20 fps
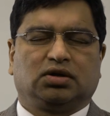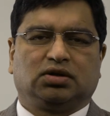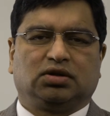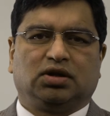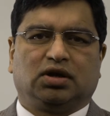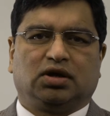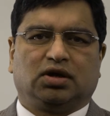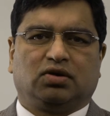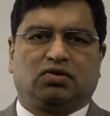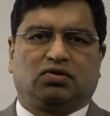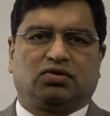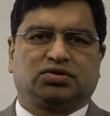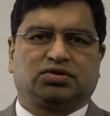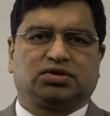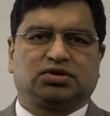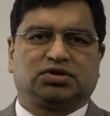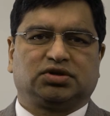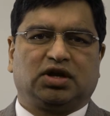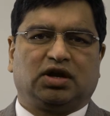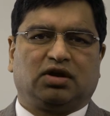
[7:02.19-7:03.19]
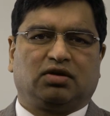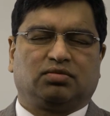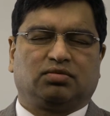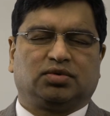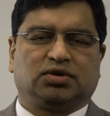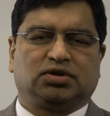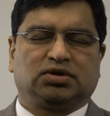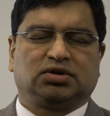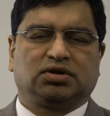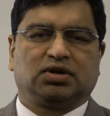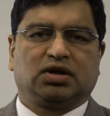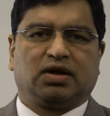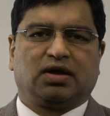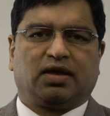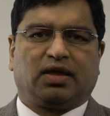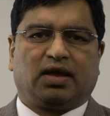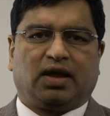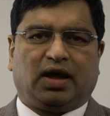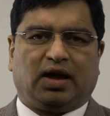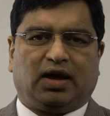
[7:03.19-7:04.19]
the notes receivable
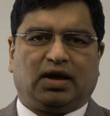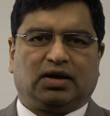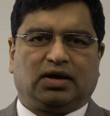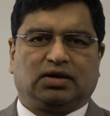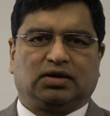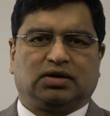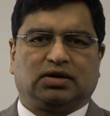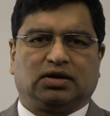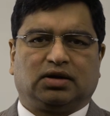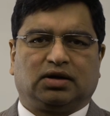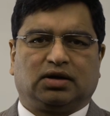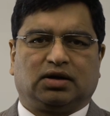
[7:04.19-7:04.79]
and